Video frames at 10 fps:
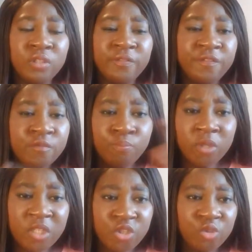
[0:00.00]
the food
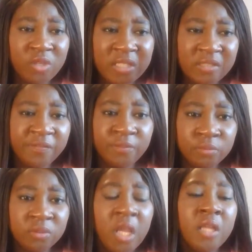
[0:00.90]
money you used to eat
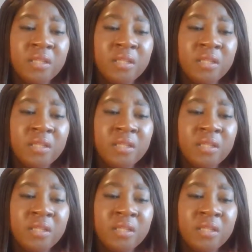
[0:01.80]
food,